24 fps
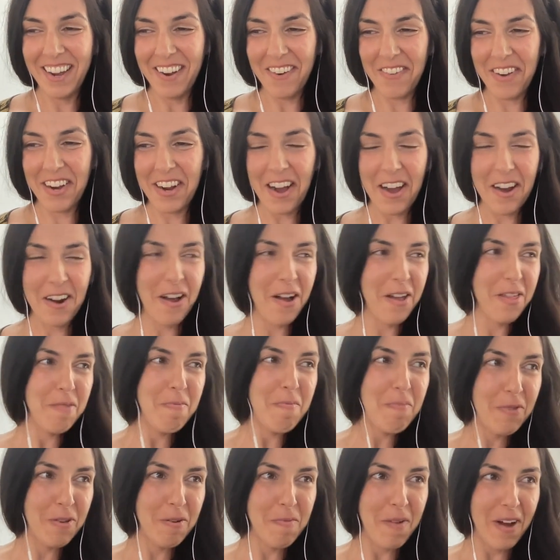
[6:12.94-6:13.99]
we, got all the
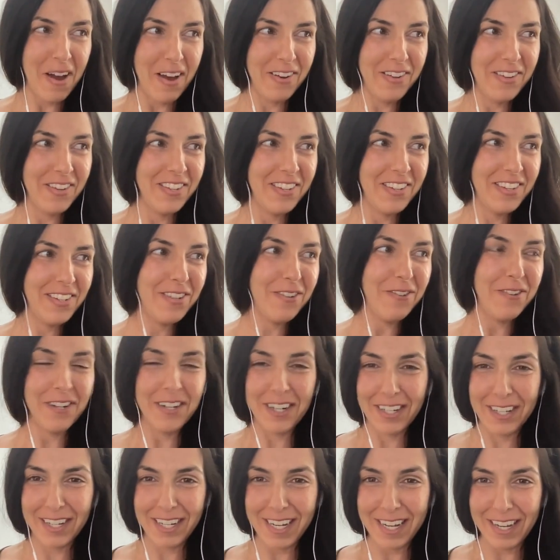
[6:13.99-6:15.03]
blue bottle
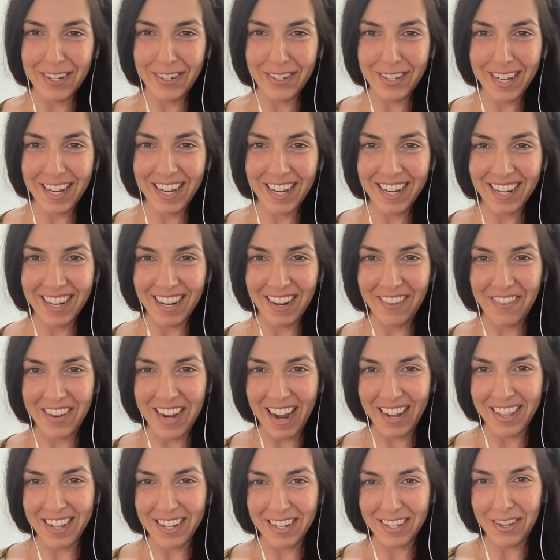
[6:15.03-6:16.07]
stores to use it. And we
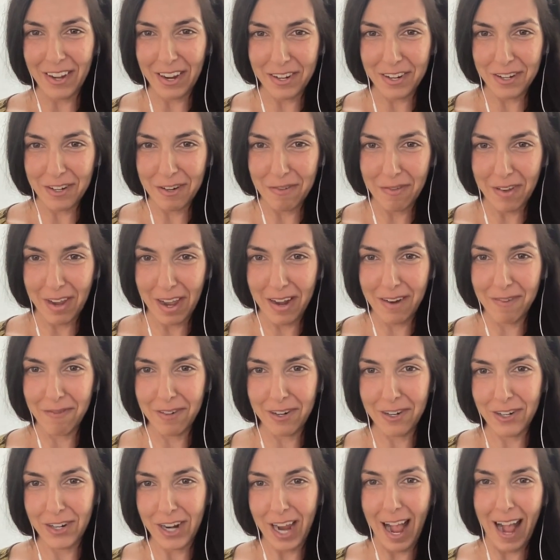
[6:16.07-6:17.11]
had this launch event
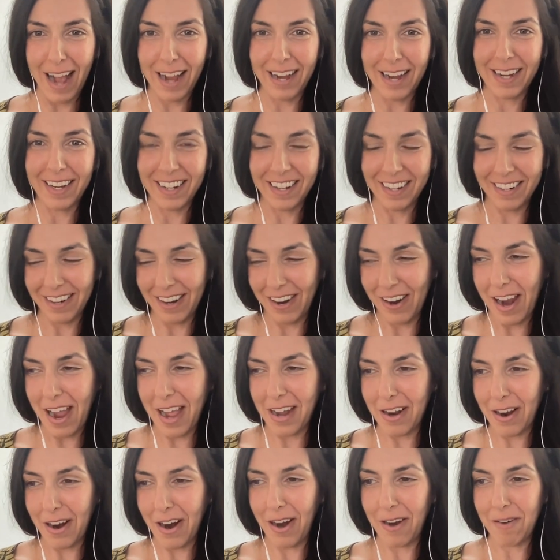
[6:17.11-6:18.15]
where Jack and our
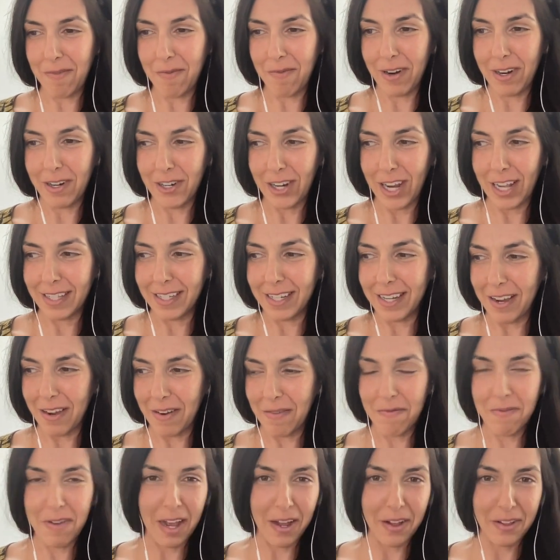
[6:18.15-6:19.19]
head of hardware, Jesse,
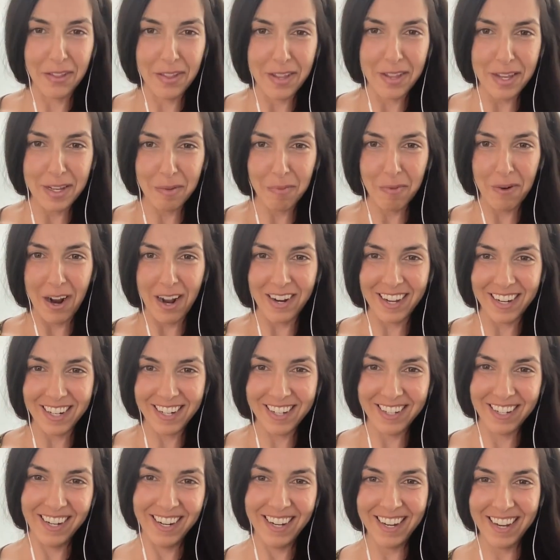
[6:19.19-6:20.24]
unveiled this
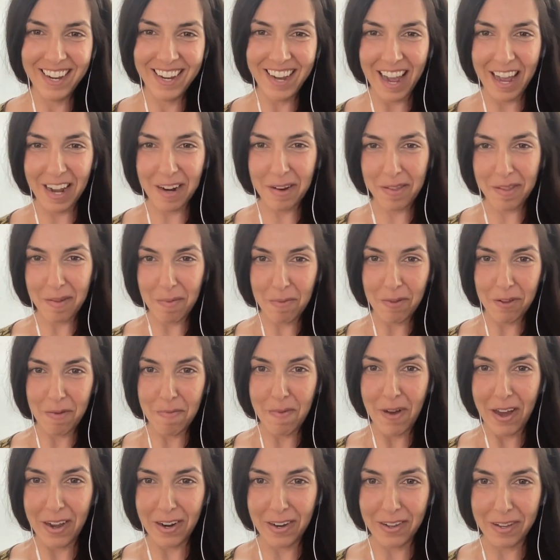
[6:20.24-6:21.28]
product at the blue
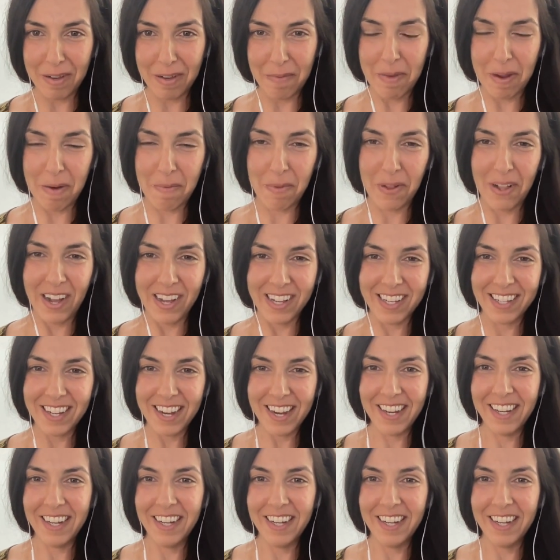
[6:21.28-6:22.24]
bottle in Mint Plaza.